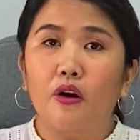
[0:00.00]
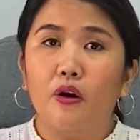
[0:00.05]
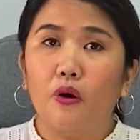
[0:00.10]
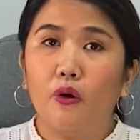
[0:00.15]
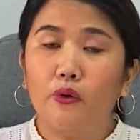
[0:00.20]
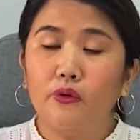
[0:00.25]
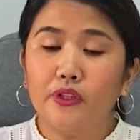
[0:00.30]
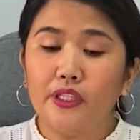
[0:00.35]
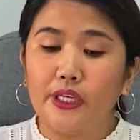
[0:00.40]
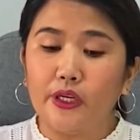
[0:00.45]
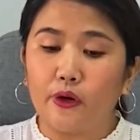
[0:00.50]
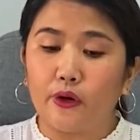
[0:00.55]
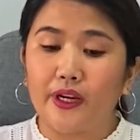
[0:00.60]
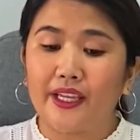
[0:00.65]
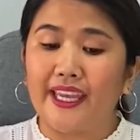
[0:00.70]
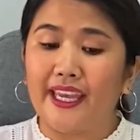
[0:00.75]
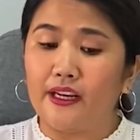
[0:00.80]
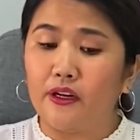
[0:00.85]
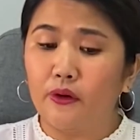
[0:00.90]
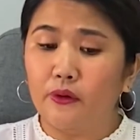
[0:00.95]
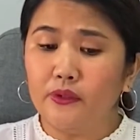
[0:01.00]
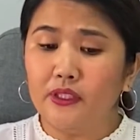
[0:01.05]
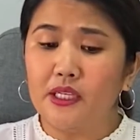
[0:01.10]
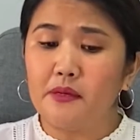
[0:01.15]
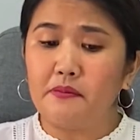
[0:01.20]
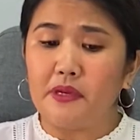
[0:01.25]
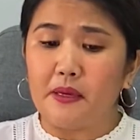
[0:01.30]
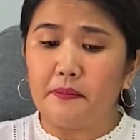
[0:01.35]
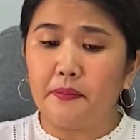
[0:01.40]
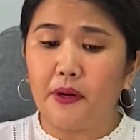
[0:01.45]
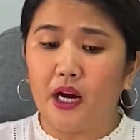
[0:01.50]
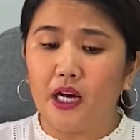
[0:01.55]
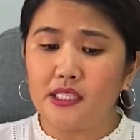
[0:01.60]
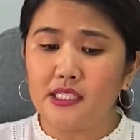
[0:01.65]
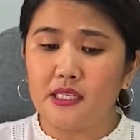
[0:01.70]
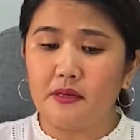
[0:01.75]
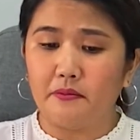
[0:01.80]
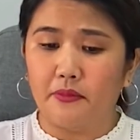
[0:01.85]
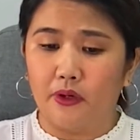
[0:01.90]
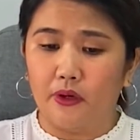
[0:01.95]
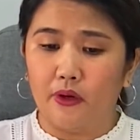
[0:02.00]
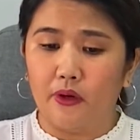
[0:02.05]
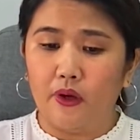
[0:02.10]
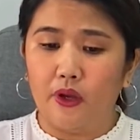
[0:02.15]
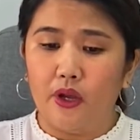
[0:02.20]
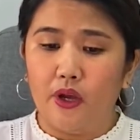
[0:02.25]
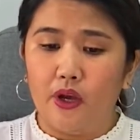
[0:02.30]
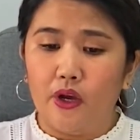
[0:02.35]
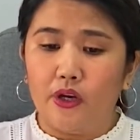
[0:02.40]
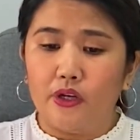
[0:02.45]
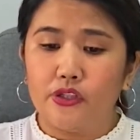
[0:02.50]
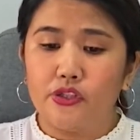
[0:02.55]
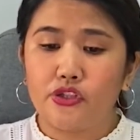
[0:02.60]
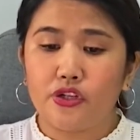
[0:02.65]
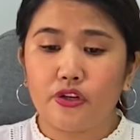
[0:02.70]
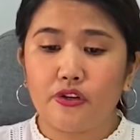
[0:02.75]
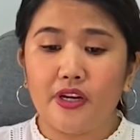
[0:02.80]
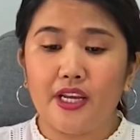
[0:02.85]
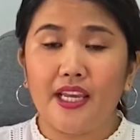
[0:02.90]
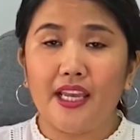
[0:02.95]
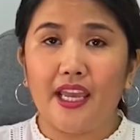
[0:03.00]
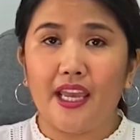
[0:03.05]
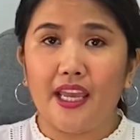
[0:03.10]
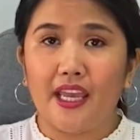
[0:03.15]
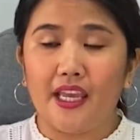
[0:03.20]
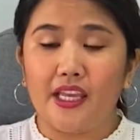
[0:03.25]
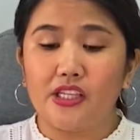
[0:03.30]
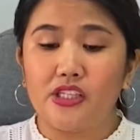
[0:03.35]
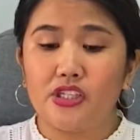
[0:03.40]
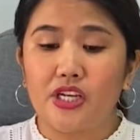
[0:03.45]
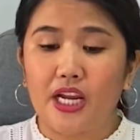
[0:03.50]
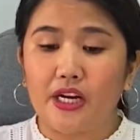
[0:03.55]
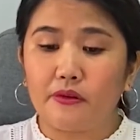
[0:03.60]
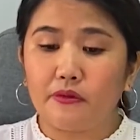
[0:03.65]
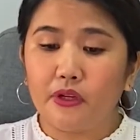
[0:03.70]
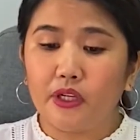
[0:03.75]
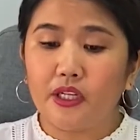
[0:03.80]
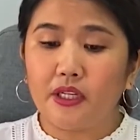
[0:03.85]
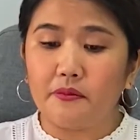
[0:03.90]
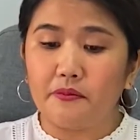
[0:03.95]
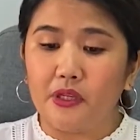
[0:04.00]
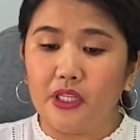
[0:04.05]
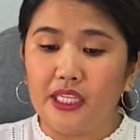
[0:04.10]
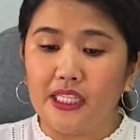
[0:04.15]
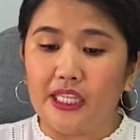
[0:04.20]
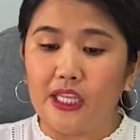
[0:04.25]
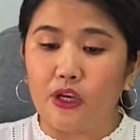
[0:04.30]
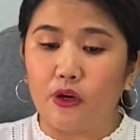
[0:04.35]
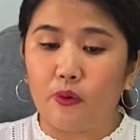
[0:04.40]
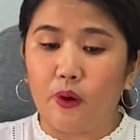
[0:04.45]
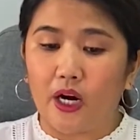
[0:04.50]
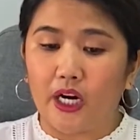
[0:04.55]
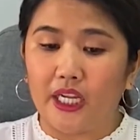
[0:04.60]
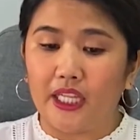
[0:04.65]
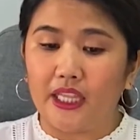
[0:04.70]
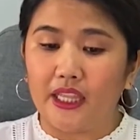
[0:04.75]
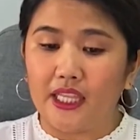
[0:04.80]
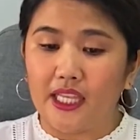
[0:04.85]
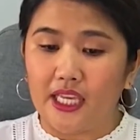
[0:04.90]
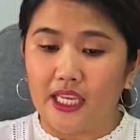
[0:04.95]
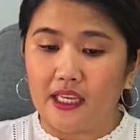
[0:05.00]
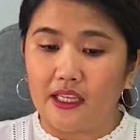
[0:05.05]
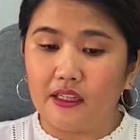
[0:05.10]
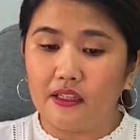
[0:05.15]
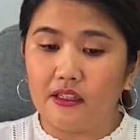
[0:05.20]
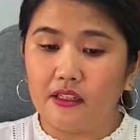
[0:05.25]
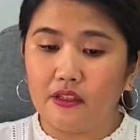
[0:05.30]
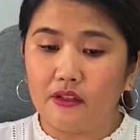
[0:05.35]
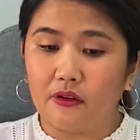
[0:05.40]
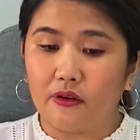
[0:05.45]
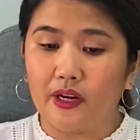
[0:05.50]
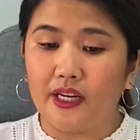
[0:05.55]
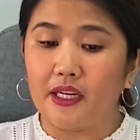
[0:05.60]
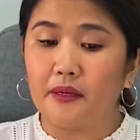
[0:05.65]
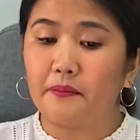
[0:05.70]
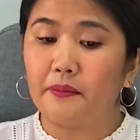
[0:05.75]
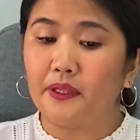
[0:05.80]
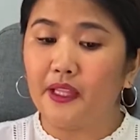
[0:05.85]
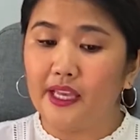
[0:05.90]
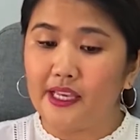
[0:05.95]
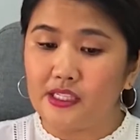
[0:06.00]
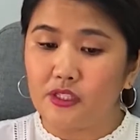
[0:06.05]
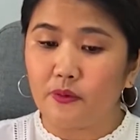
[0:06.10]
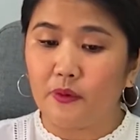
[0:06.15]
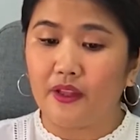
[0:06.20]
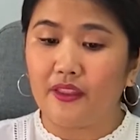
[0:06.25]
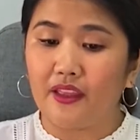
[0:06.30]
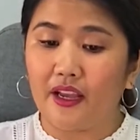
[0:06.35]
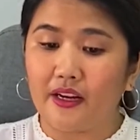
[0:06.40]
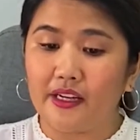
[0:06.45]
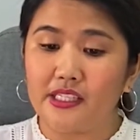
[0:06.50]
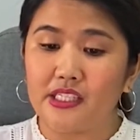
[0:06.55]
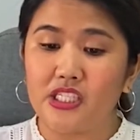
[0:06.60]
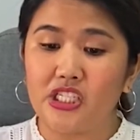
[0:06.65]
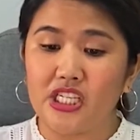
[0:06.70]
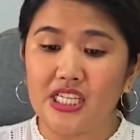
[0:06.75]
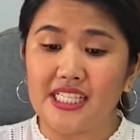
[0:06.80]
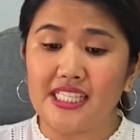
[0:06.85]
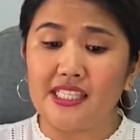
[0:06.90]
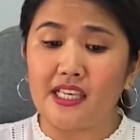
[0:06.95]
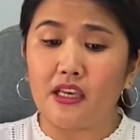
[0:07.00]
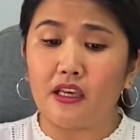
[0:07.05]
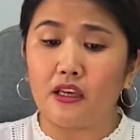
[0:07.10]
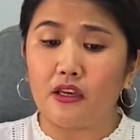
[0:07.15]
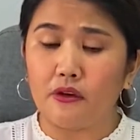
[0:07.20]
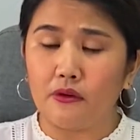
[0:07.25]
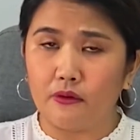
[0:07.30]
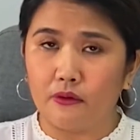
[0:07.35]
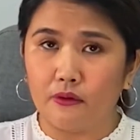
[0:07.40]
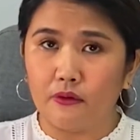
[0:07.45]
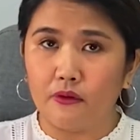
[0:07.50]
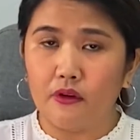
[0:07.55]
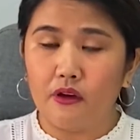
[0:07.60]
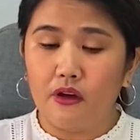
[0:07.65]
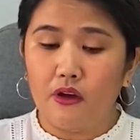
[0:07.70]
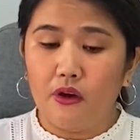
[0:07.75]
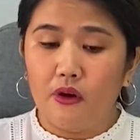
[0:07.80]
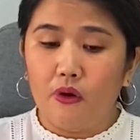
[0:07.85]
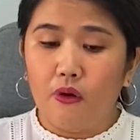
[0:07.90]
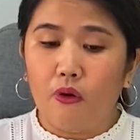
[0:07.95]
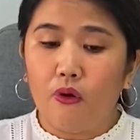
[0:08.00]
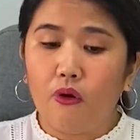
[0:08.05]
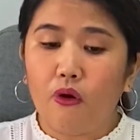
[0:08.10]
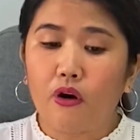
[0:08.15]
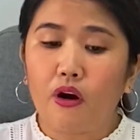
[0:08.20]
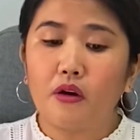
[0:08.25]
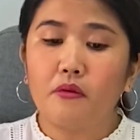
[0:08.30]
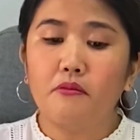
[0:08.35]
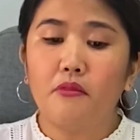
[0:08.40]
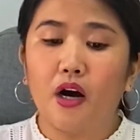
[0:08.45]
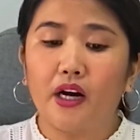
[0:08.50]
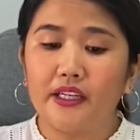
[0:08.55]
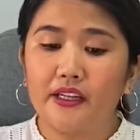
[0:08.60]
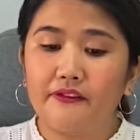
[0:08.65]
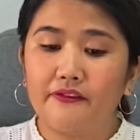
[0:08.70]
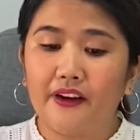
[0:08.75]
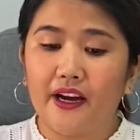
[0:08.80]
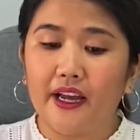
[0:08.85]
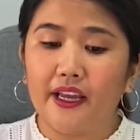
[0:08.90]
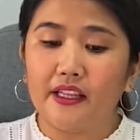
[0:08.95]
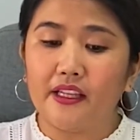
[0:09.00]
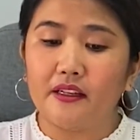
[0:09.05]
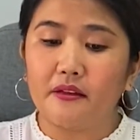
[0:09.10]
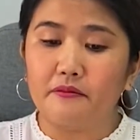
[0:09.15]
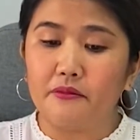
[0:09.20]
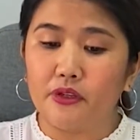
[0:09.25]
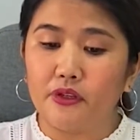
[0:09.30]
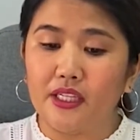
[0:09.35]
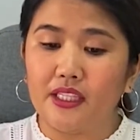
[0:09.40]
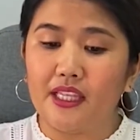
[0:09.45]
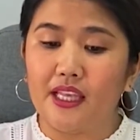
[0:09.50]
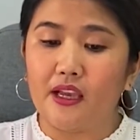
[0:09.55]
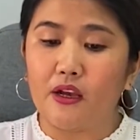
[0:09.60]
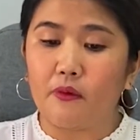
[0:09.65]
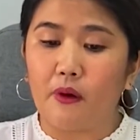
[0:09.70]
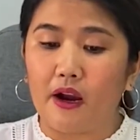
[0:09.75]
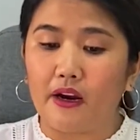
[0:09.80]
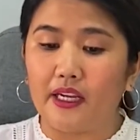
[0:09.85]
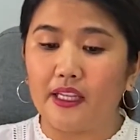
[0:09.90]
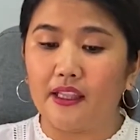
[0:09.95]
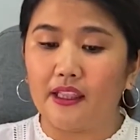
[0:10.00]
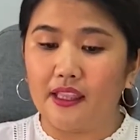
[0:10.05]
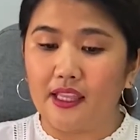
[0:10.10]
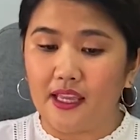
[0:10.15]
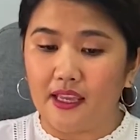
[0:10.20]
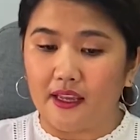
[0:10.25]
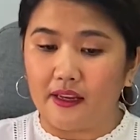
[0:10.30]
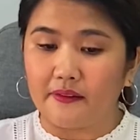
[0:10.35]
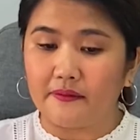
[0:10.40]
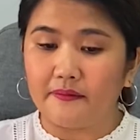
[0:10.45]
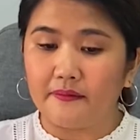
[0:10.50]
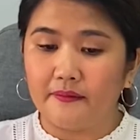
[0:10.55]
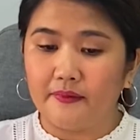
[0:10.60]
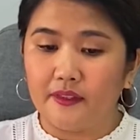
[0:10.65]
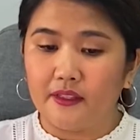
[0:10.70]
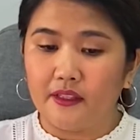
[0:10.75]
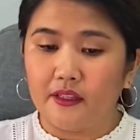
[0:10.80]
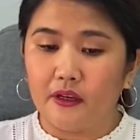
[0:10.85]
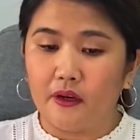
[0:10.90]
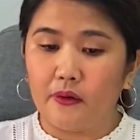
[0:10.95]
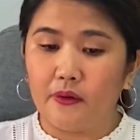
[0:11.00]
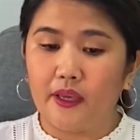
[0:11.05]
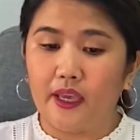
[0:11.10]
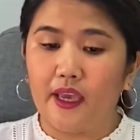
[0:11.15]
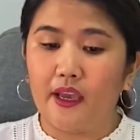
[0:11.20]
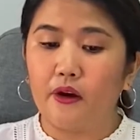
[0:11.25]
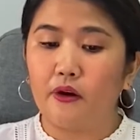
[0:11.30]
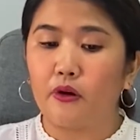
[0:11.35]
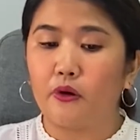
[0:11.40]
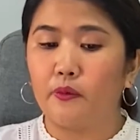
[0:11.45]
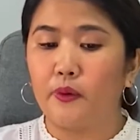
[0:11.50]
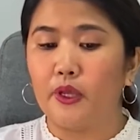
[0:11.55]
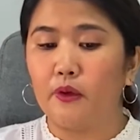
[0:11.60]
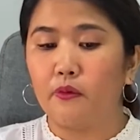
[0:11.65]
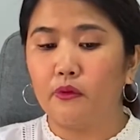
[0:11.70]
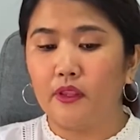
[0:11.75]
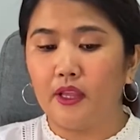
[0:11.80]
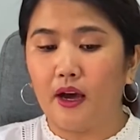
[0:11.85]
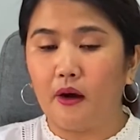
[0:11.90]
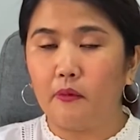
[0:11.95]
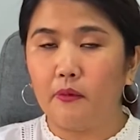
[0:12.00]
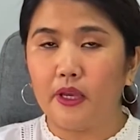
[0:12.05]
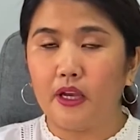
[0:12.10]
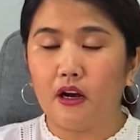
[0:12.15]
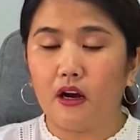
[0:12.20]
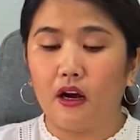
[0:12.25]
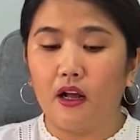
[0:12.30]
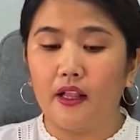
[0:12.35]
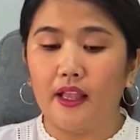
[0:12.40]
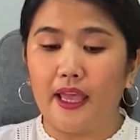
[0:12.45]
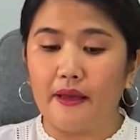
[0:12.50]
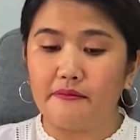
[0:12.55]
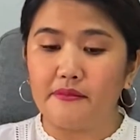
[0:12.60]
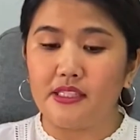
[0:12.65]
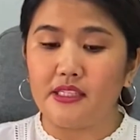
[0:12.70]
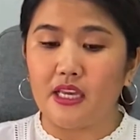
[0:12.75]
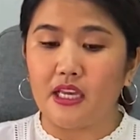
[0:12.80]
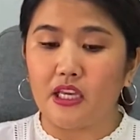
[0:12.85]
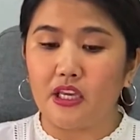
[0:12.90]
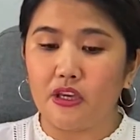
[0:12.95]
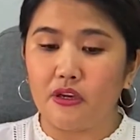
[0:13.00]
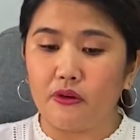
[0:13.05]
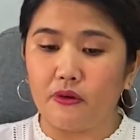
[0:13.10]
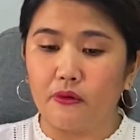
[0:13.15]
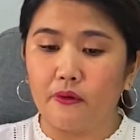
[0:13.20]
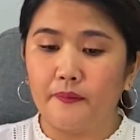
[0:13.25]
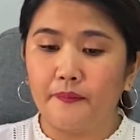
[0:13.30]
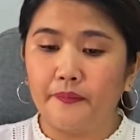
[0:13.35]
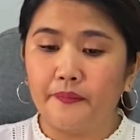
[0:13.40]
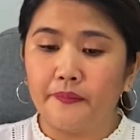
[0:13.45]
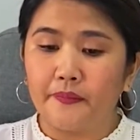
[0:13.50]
only or can only be possible during a general community quarantine or in a place where there is GCQ or a modified community quarantine, okay, or that we call MCQ.